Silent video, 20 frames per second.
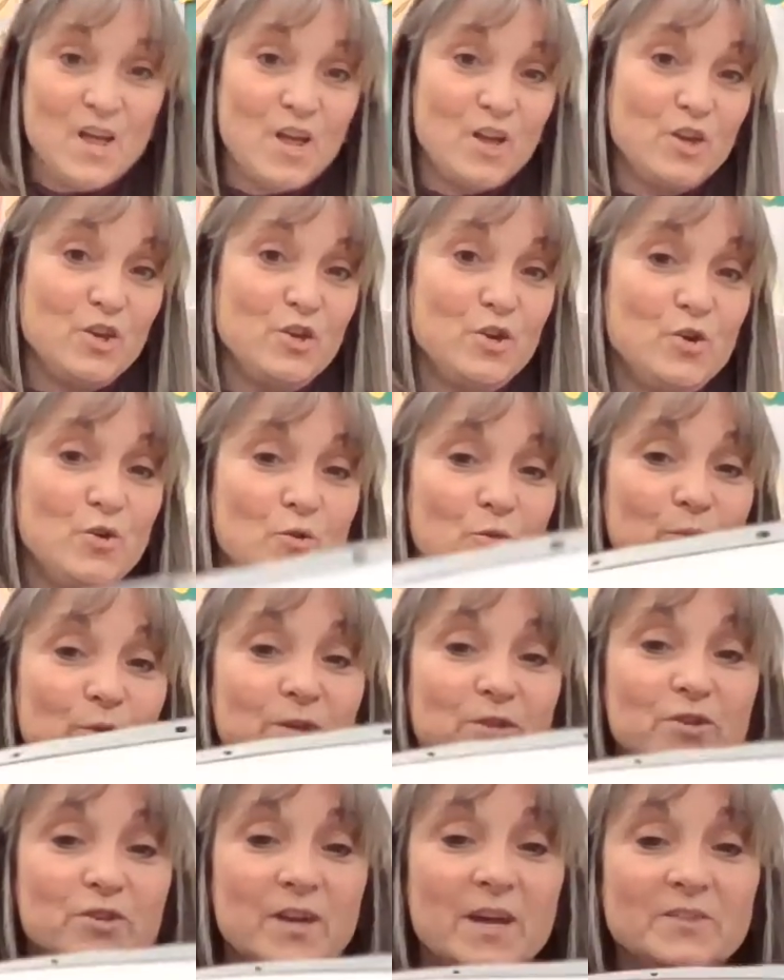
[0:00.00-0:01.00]
you
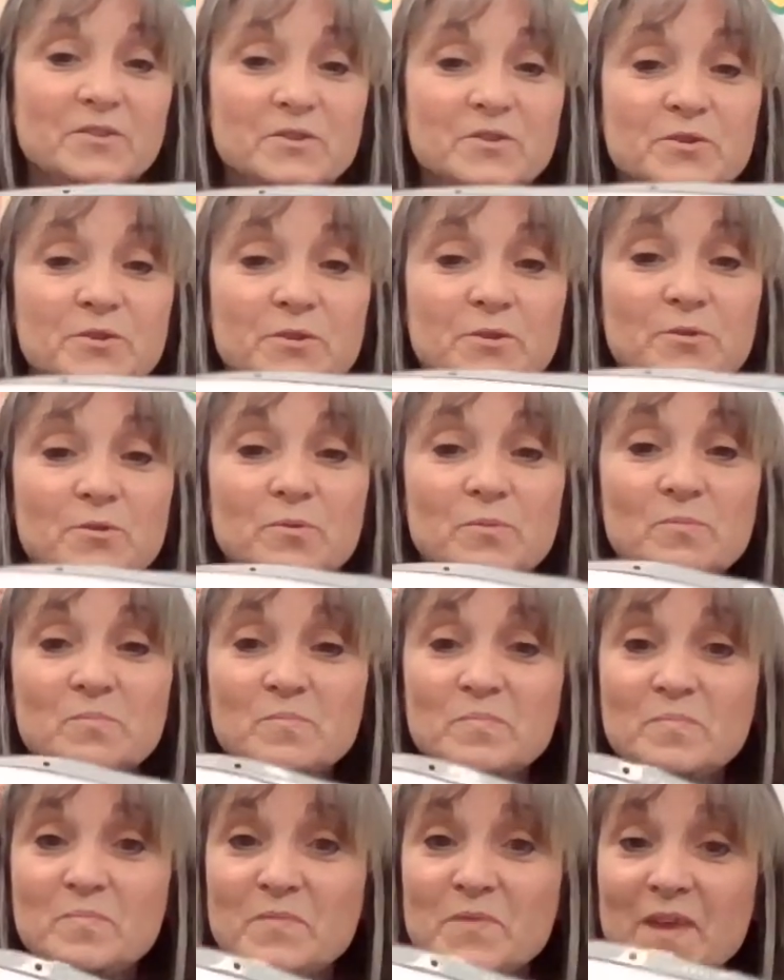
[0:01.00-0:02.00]
would just do
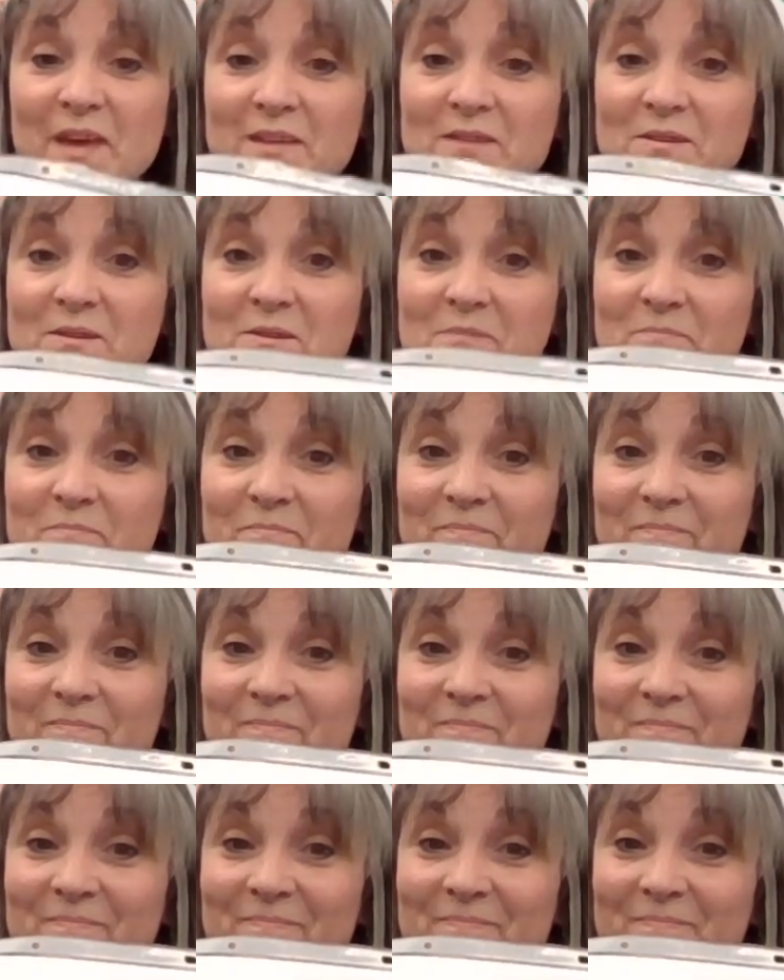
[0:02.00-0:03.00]
this,
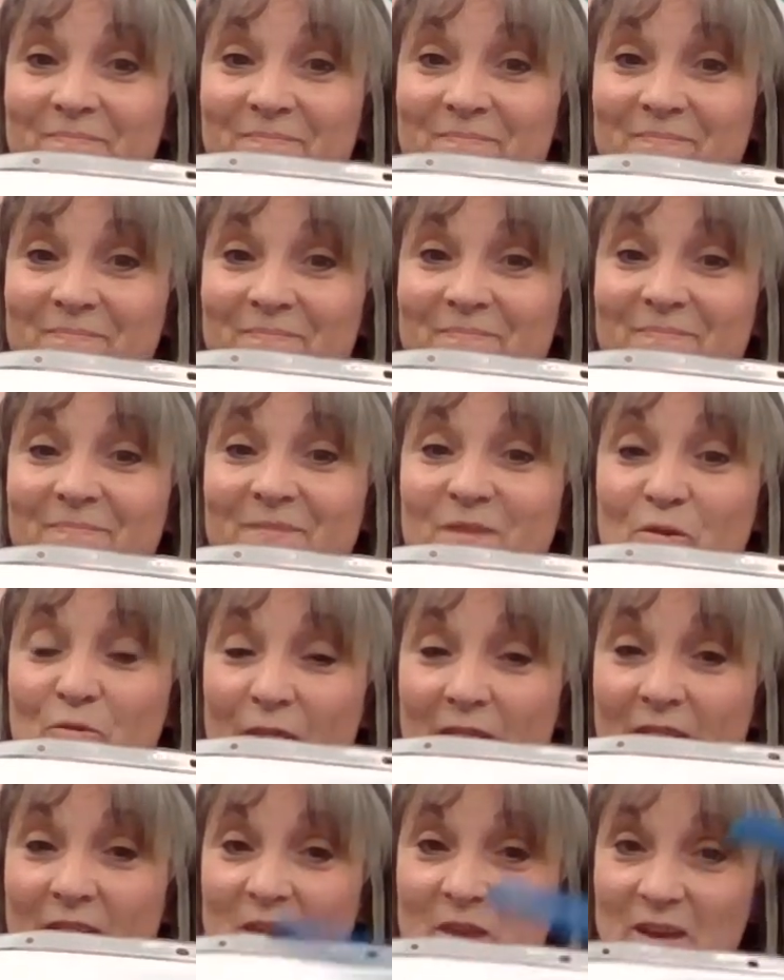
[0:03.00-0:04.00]

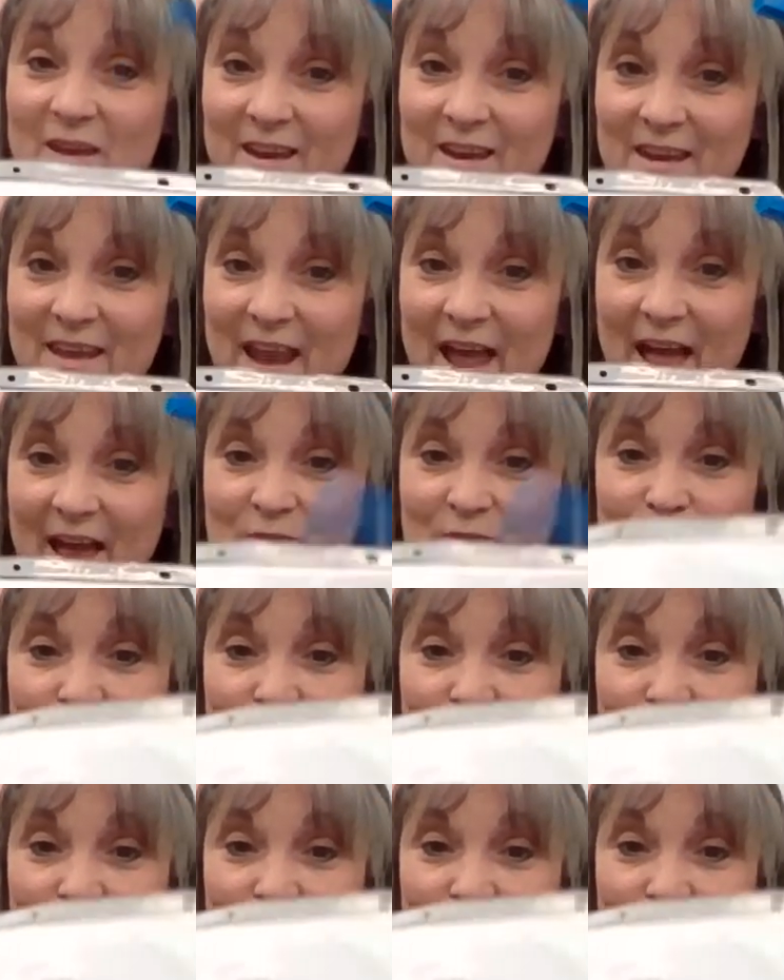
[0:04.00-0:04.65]
right? 9